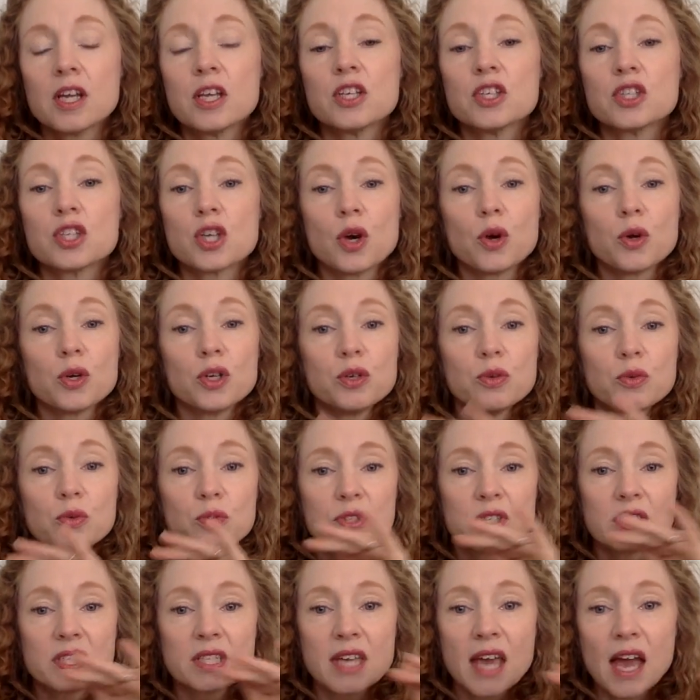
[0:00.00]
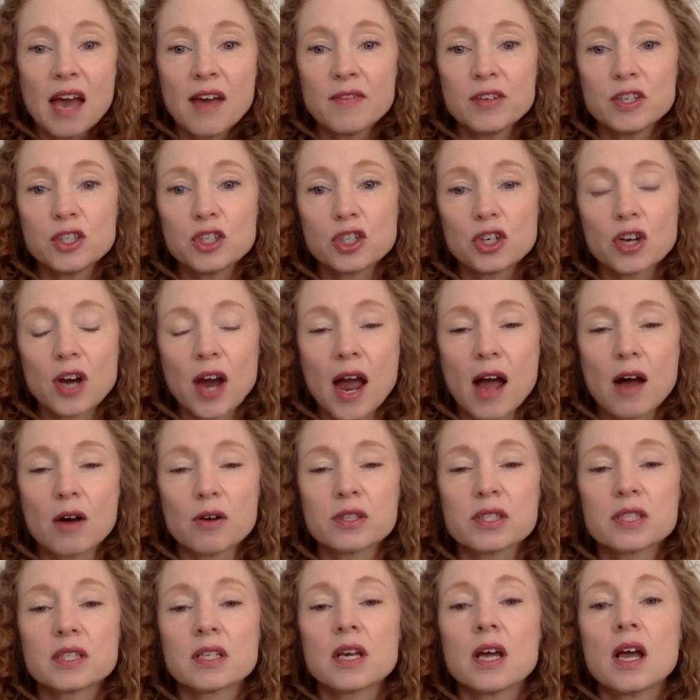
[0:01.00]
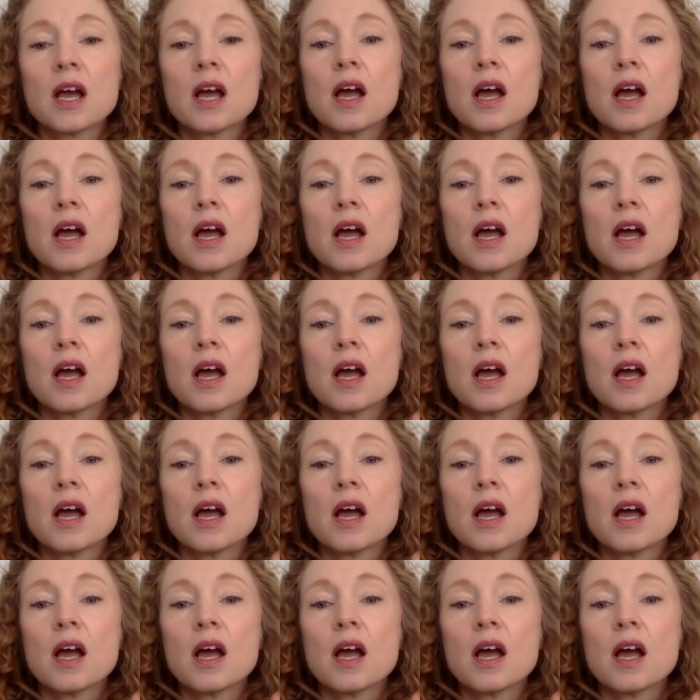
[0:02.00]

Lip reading: So you scavenge your house.